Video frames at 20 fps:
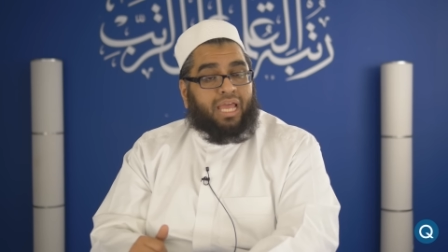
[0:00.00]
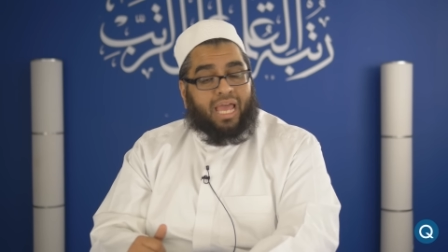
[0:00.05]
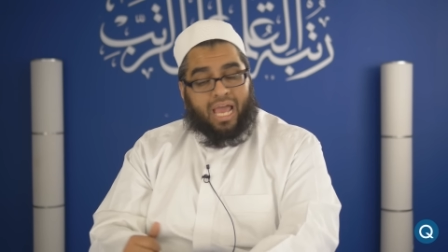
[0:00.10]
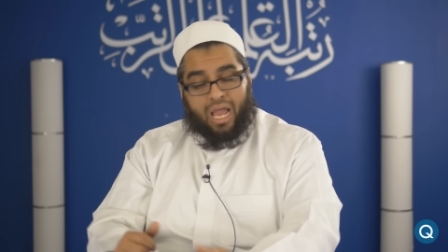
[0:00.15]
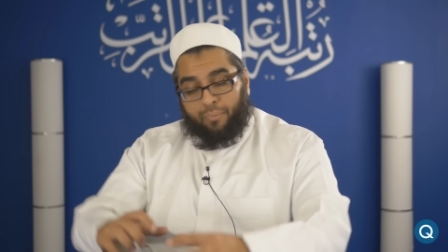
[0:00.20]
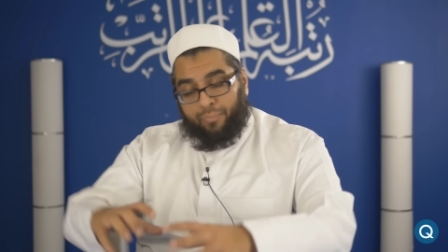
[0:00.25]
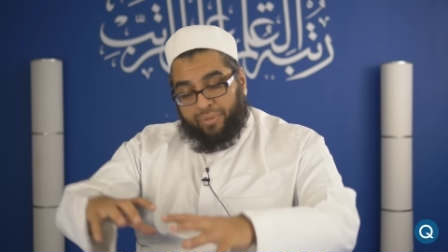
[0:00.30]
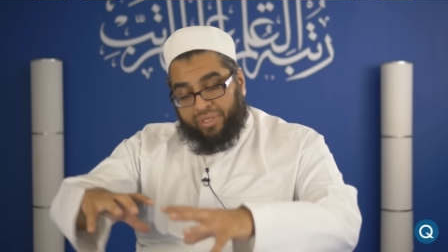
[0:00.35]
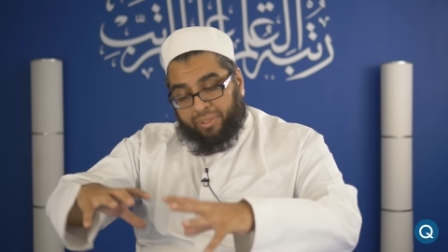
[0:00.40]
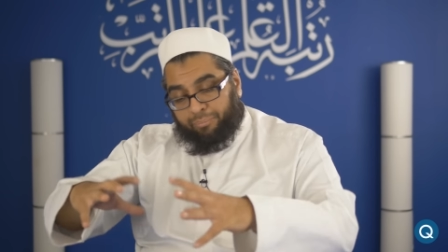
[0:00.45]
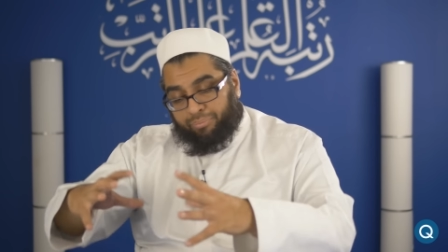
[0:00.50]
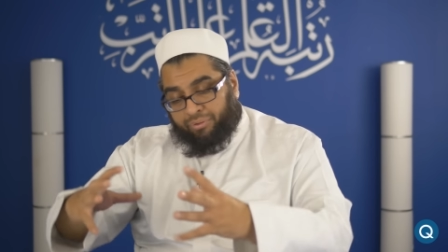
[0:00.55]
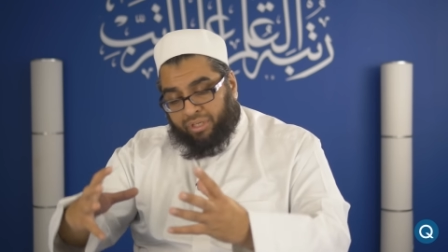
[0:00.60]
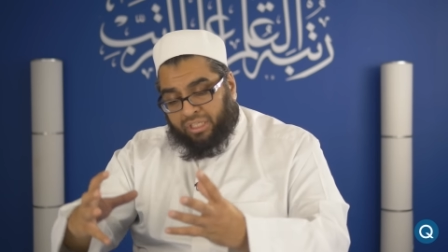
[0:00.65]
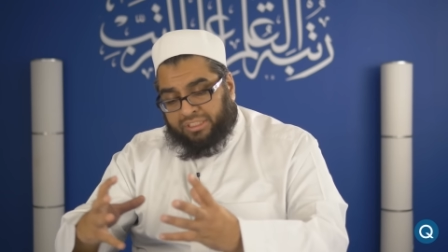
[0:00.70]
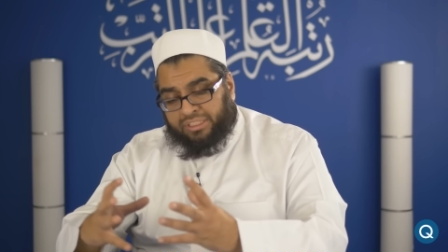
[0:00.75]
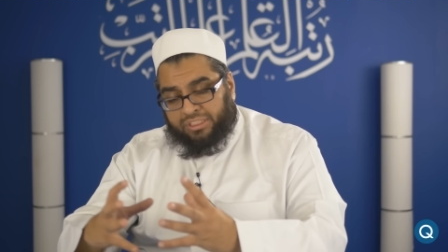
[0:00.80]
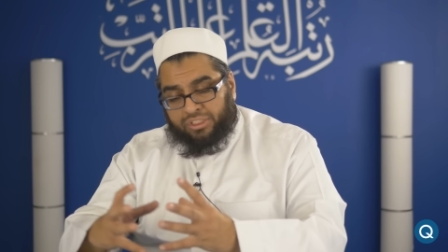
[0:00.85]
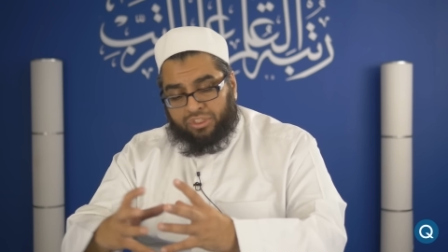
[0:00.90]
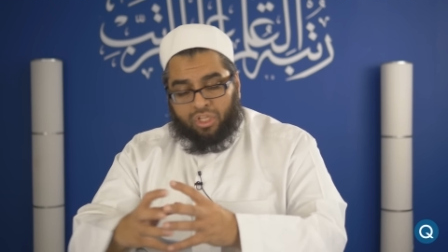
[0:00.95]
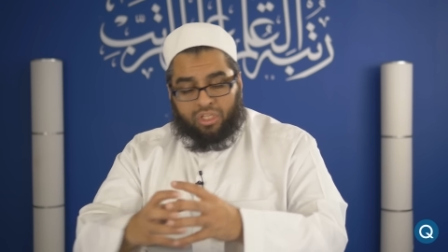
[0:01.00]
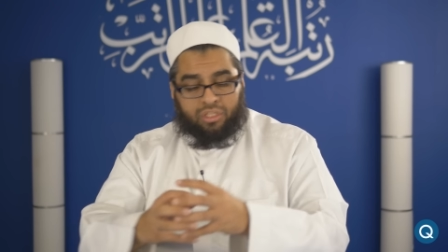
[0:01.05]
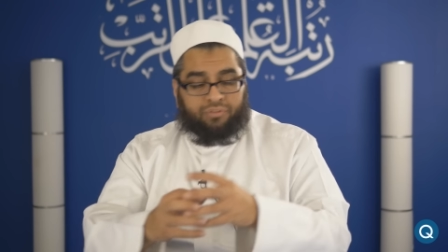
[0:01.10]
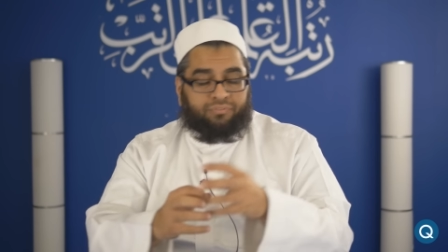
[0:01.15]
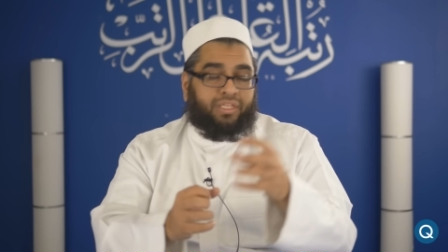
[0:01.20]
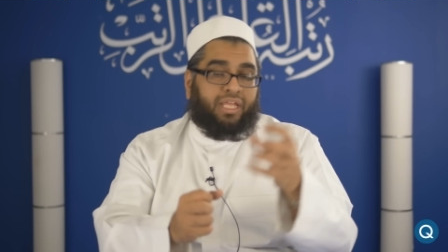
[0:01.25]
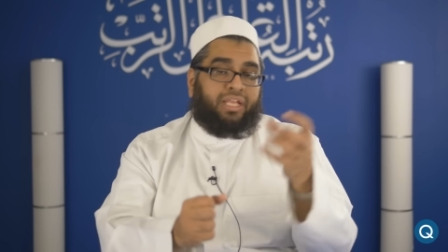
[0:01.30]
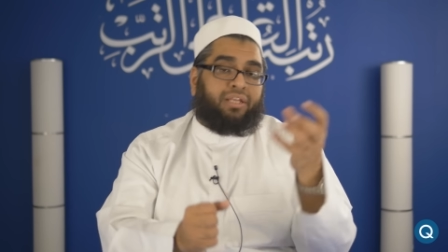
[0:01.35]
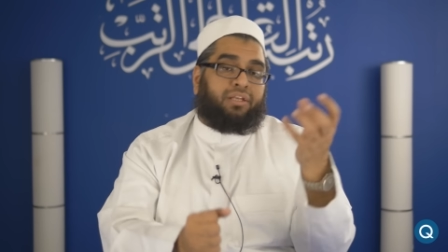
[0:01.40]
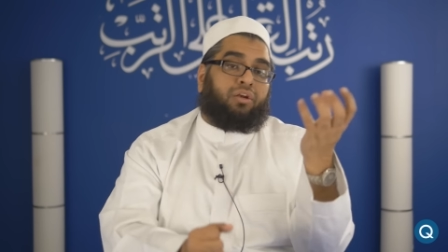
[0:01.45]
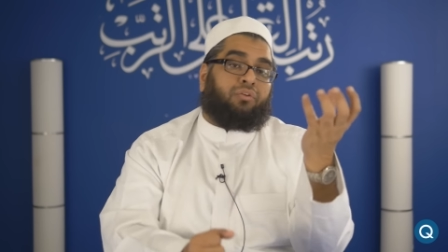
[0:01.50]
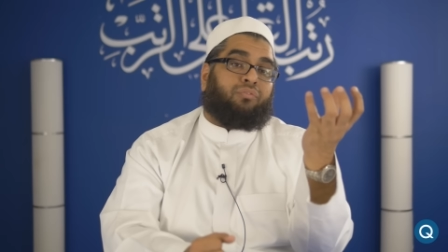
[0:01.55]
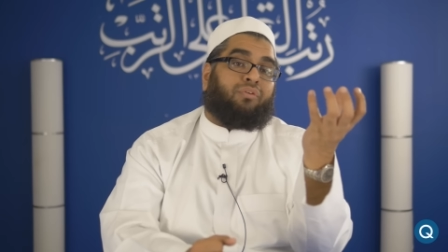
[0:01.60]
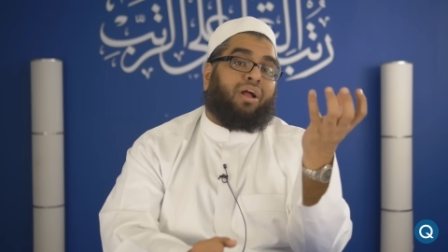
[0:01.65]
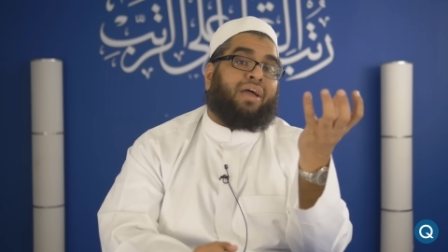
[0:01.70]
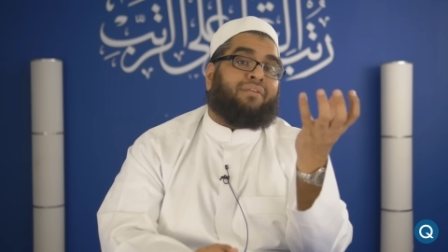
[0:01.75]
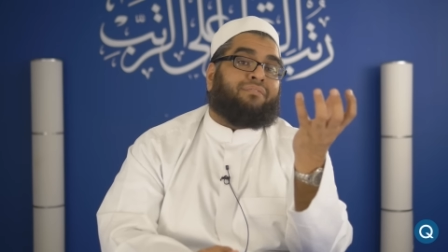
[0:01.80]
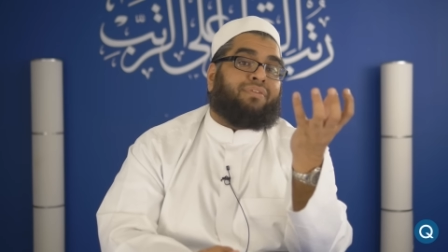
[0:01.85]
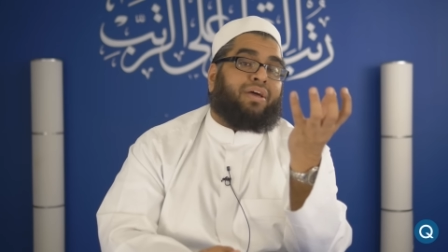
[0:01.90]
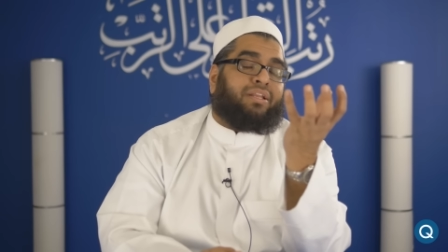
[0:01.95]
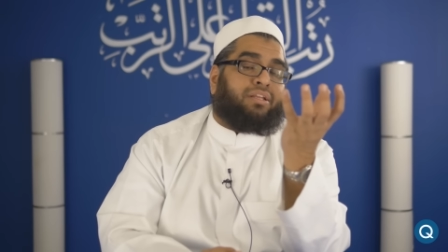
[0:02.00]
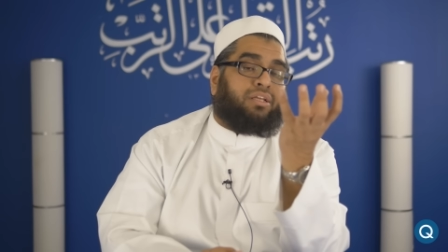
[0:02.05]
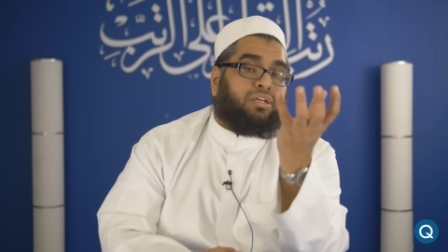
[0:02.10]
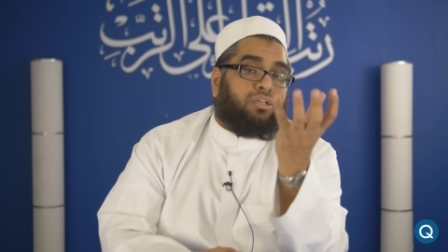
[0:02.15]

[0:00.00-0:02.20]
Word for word: how we can process all of that and arrive at